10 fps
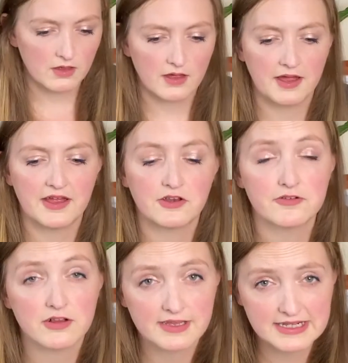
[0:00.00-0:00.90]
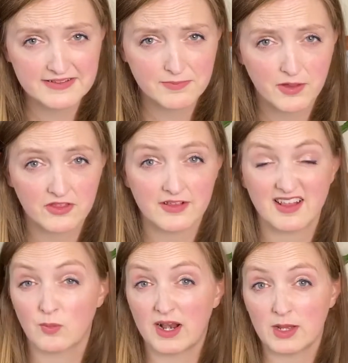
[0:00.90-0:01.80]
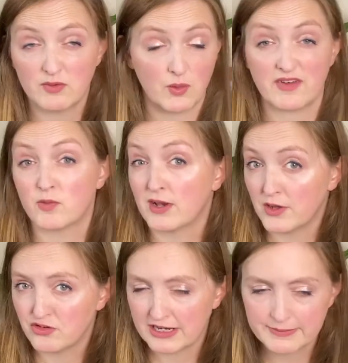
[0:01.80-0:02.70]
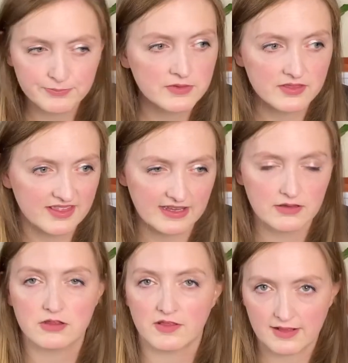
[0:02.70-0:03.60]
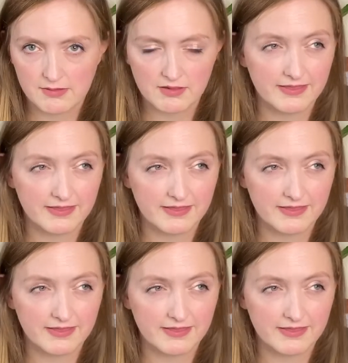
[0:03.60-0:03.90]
Another alternative to pothos is willow. If you have a willow tree, they do the same thing.